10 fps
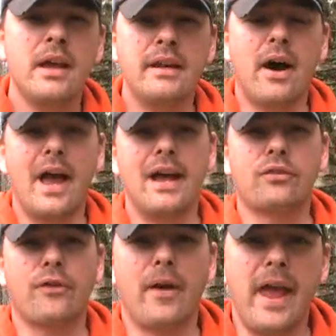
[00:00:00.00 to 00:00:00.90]
Now, as
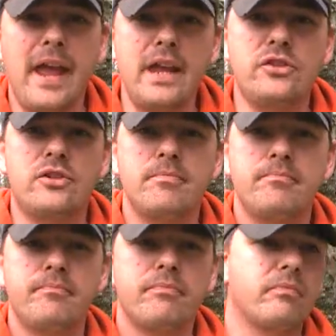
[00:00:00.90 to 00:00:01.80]
for age,
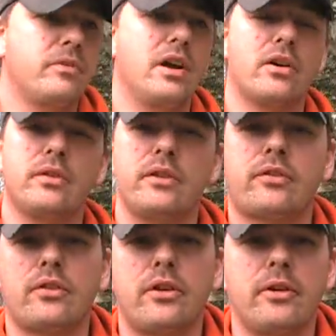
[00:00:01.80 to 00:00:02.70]
younger than
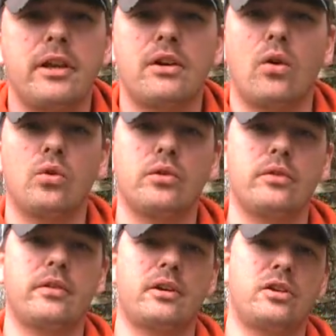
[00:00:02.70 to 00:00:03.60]
Silurian,
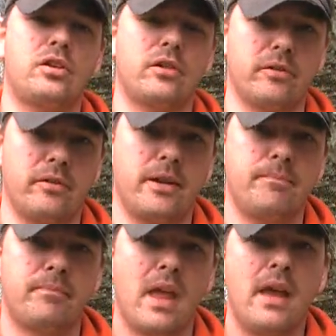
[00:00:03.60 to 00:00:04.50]
older than Quaternary.
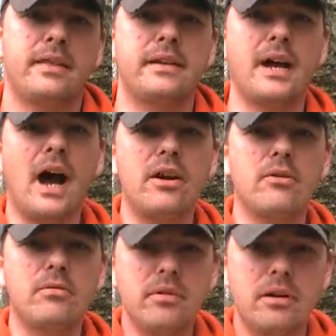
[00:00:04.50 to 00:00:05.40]
The
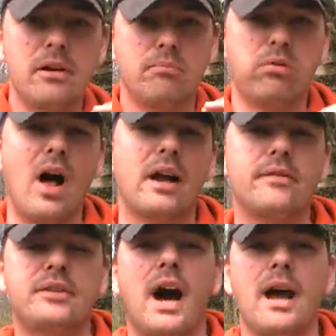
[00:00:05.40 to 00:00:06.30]
entire block
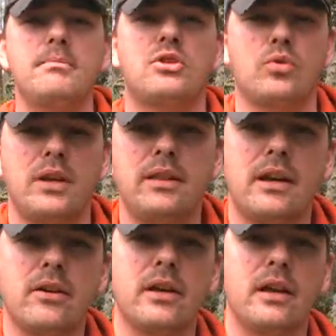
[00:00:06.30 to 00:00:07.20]
of time between
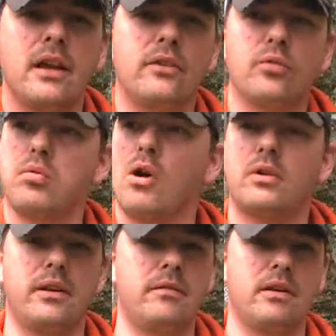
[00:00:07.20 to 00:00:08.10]
there is
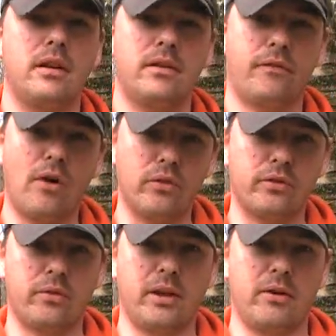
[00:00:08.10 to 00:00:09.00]
eroded in the fault
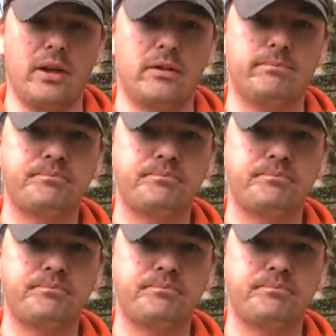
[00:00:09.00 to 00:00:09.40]
zone area.